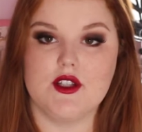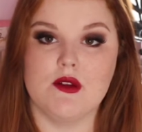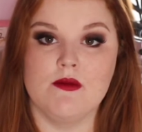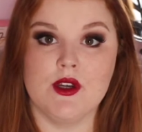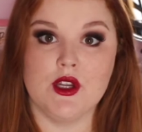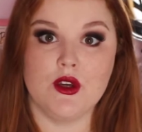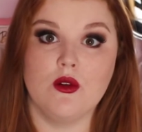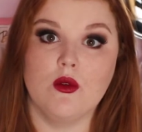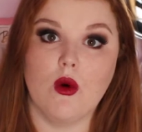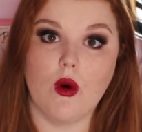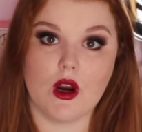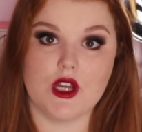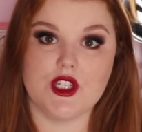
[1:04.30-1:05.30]
some new
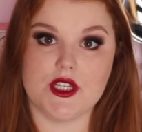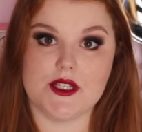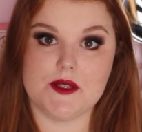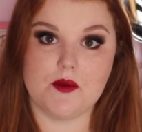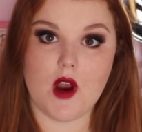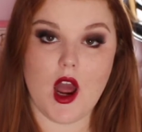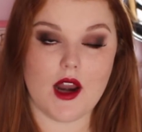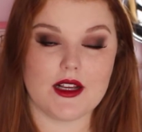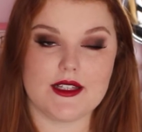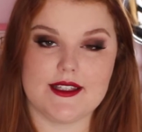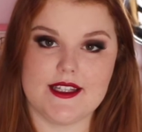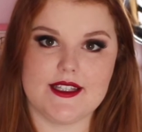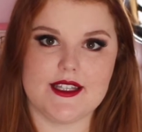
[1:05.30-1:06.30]
Origins
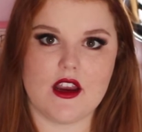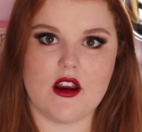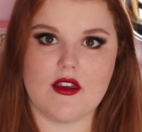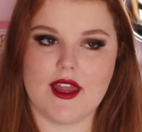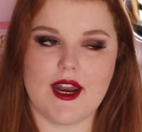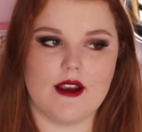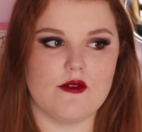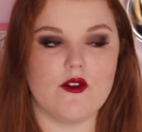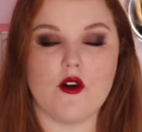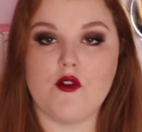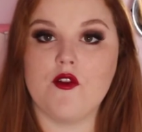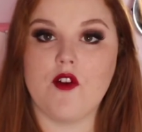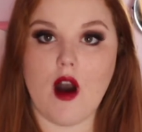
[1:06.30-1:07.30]
products this year that I've
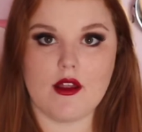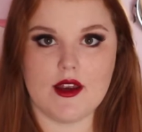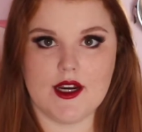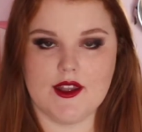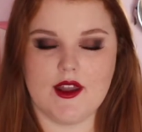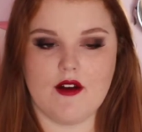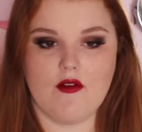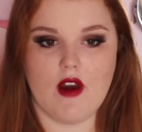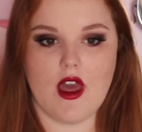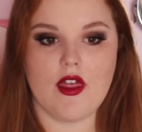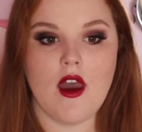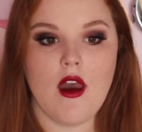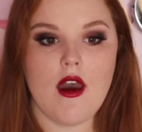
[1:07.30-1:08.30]
fallen in love
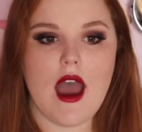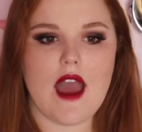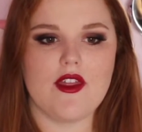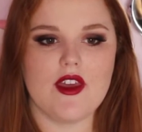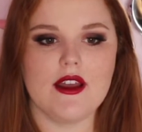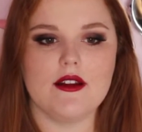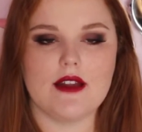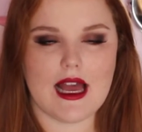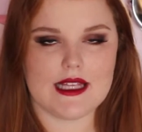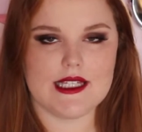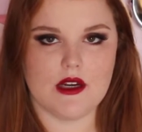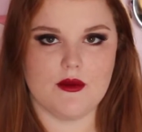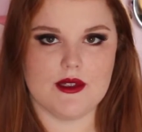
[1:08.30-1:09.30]
with. I think
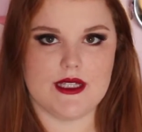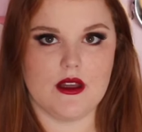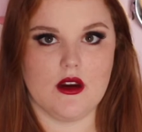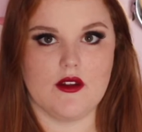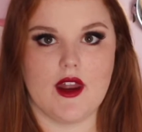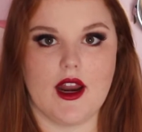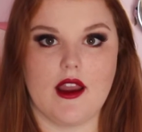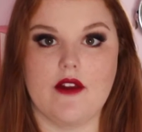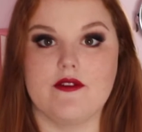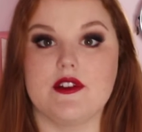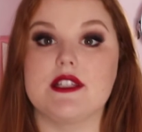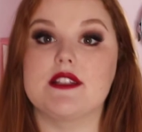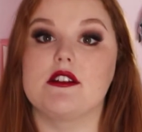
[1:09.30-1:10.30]
last year was the year that I
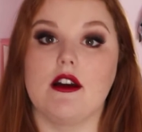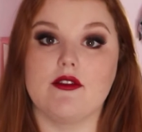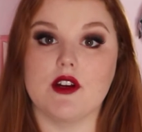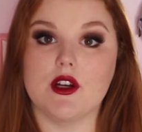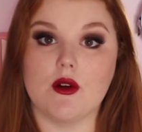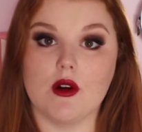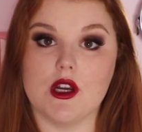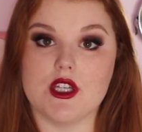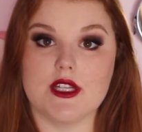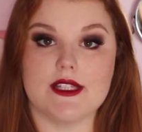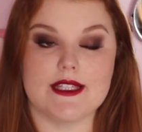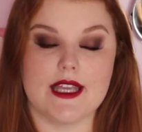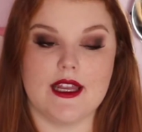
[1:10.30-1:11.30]
kind of discovered
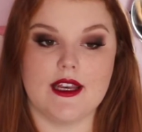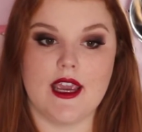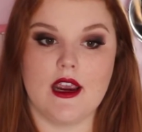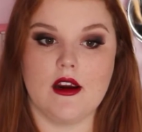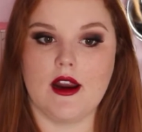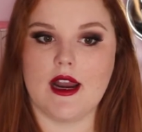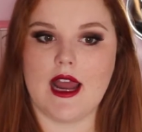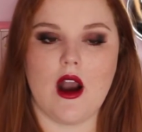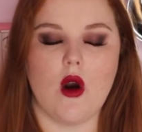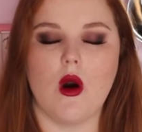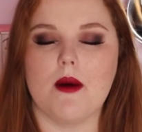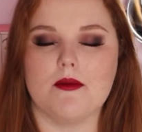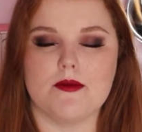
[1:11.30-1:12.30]
Origins skincare and
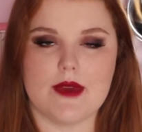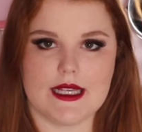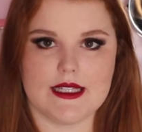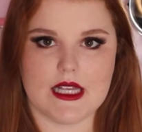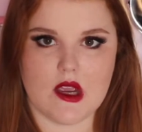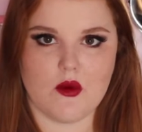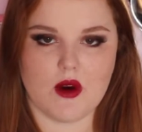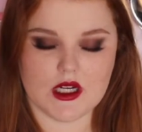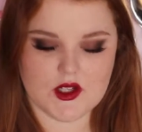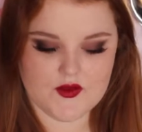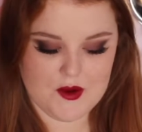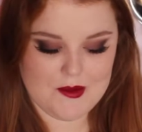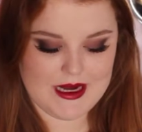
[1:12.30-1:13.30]
how amazing it
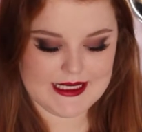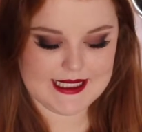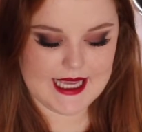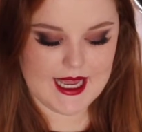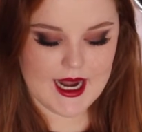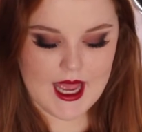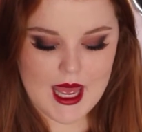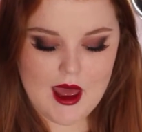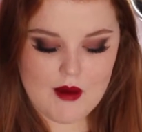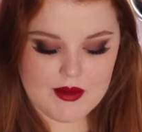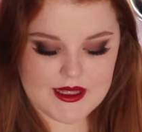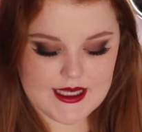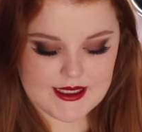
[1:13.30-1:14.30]
works for my skin.
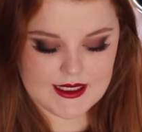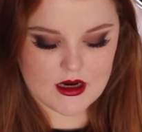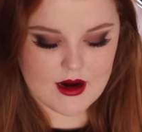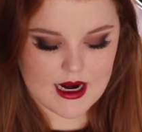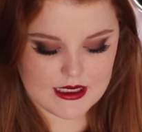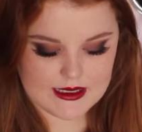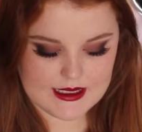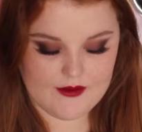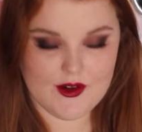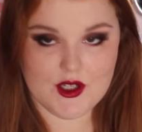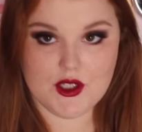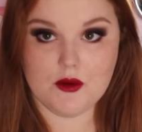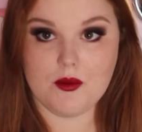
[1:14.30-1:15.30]
But this year I
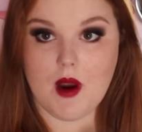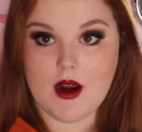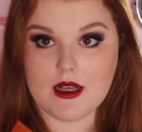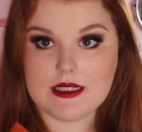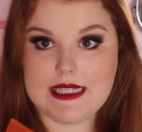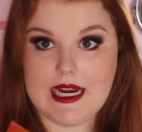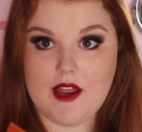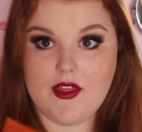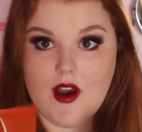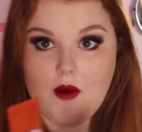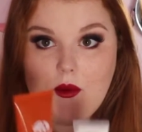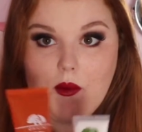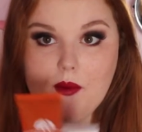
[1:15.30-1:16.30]
discovered two products that I
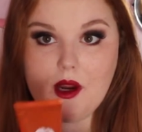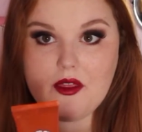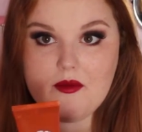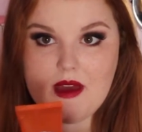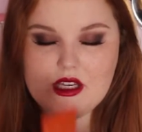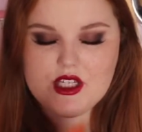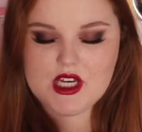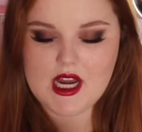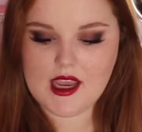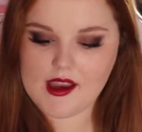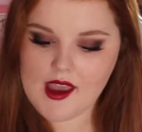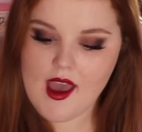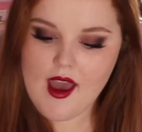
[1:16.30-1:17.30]
thought were worth
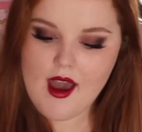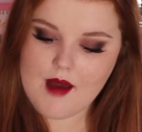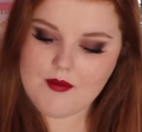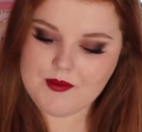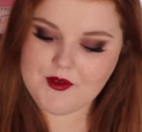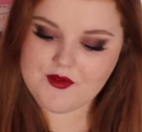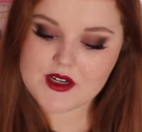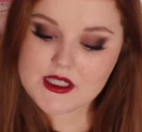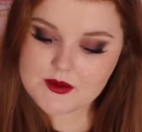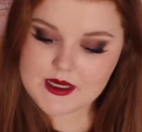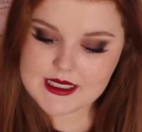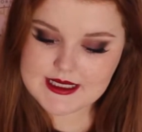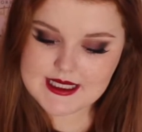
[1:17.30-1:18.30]
mentioning. The first
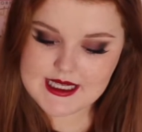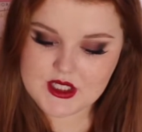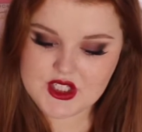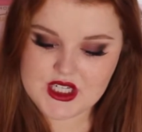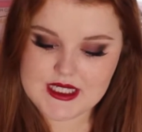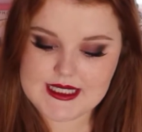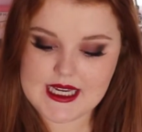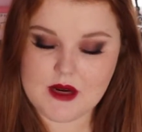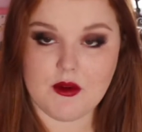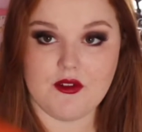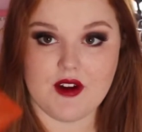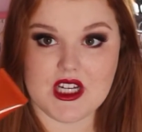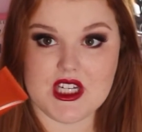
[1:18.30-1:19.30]
one is the Ginseng
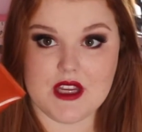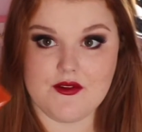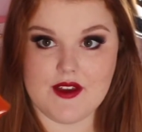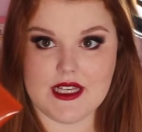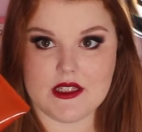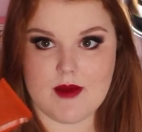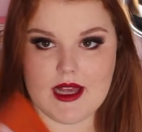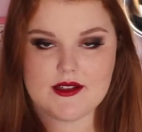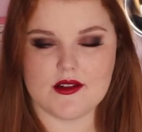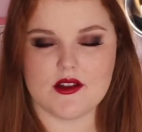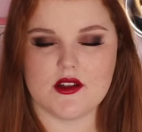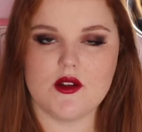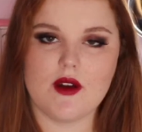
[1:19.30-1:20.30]
Refreshing Face
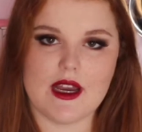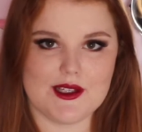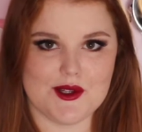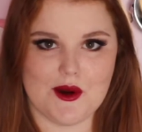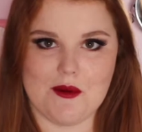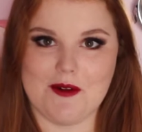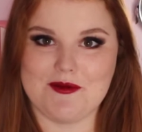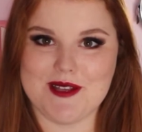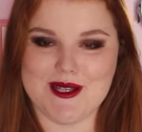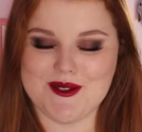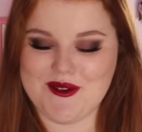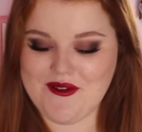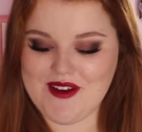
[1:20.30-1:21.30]
Mask. You guys know I'm
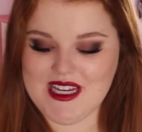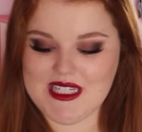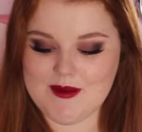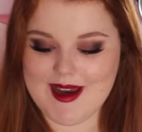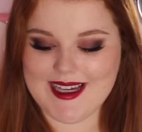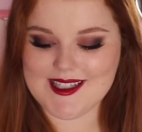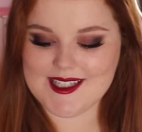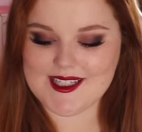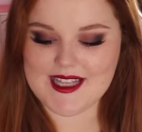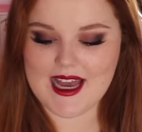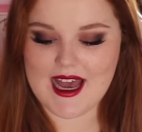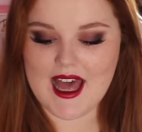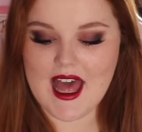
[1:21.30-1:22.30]
obsessed with face masks.
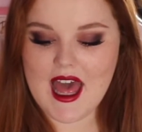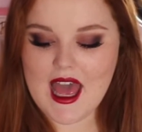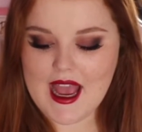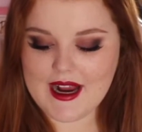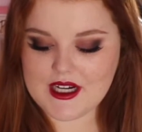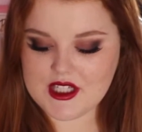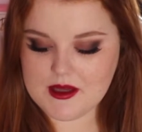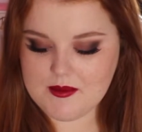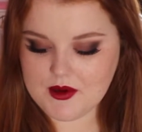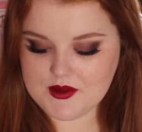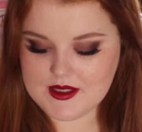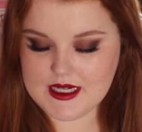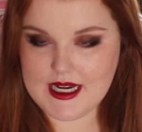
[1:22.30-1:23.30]
I actually
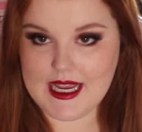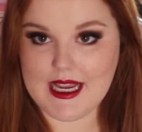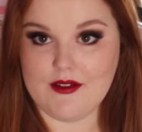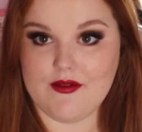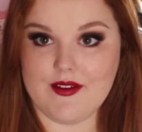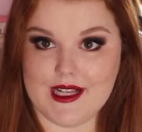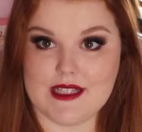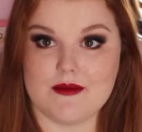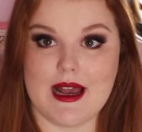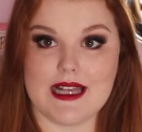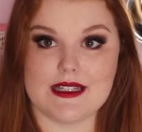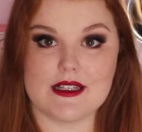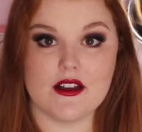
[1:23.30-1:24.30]
posted a face
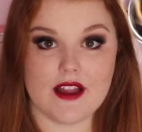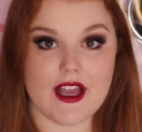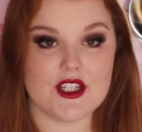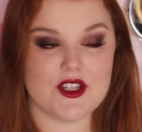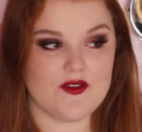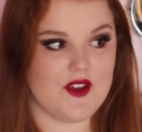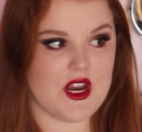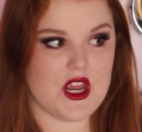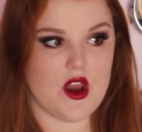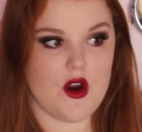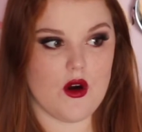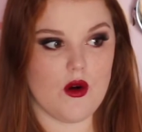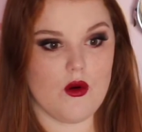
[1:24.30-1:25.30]
mask collection
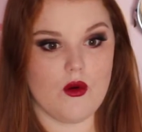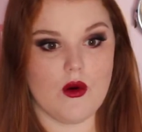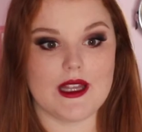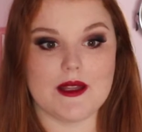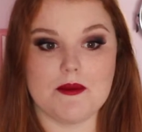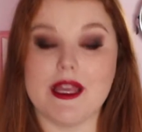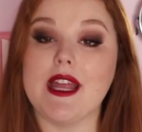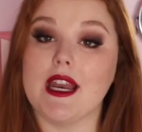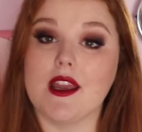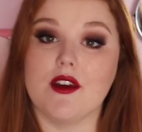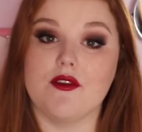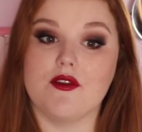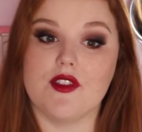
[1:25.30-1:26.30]
video at the
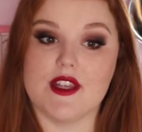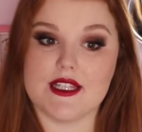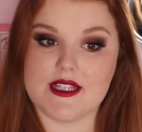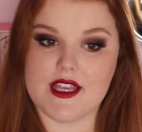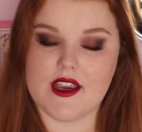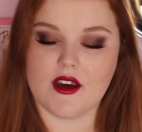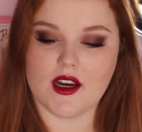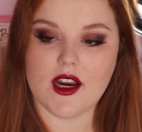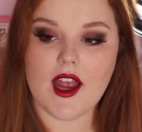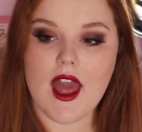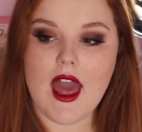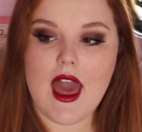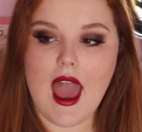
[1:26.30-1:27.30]
beginning of this year,
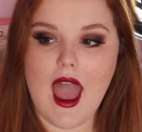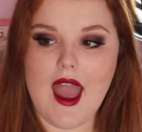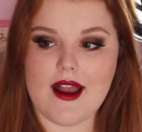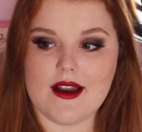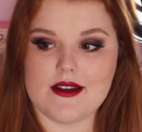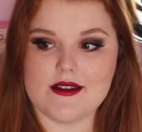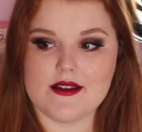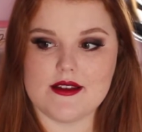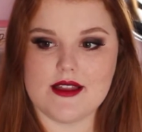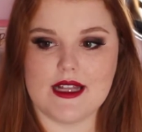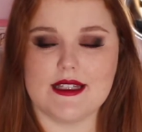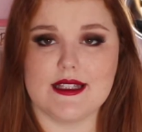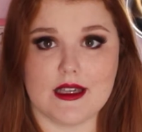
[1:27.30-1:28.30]
and
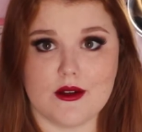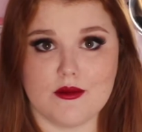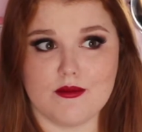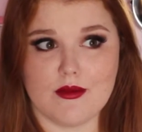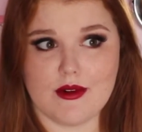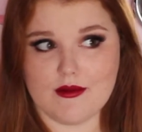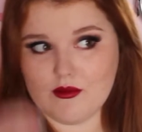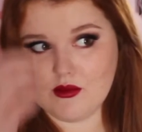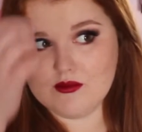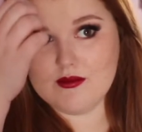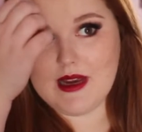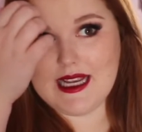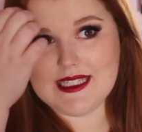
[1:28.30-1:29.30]
that's like
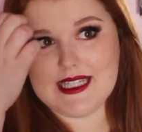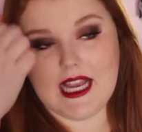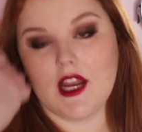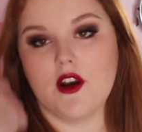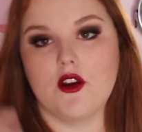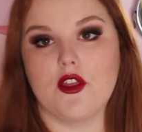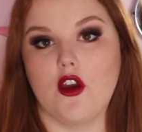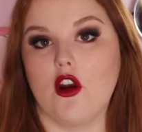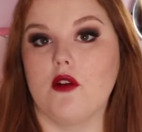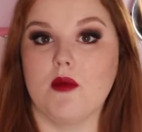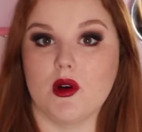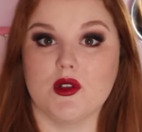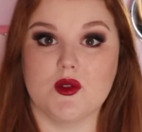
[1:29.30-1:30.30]
my second or
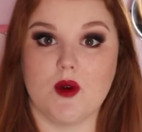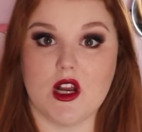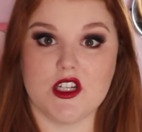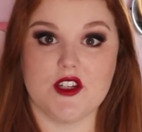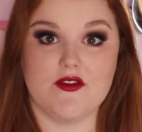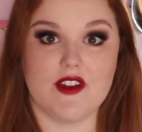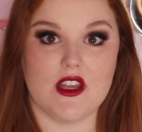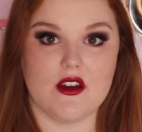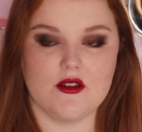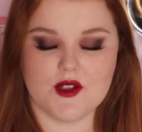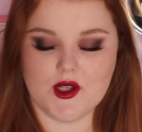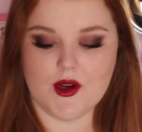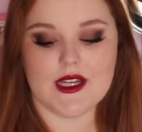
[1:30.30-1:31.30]
third most watched
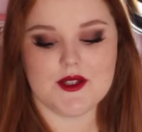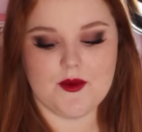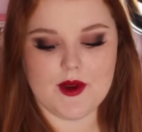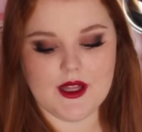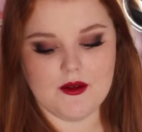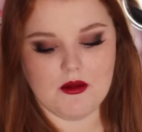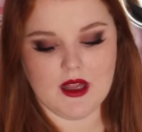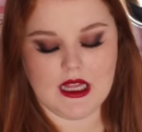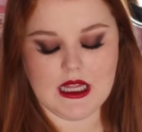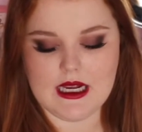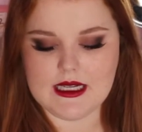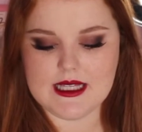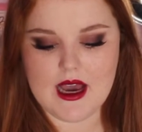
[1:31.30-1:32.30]
video, so you guys really
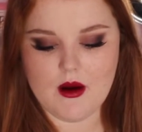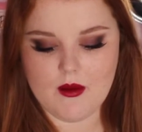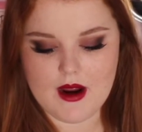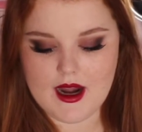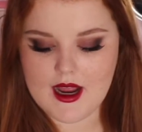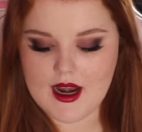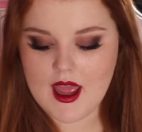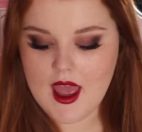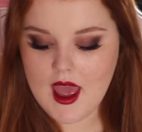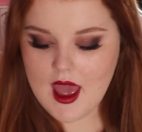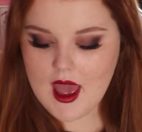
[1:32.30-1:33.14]
liked that one, and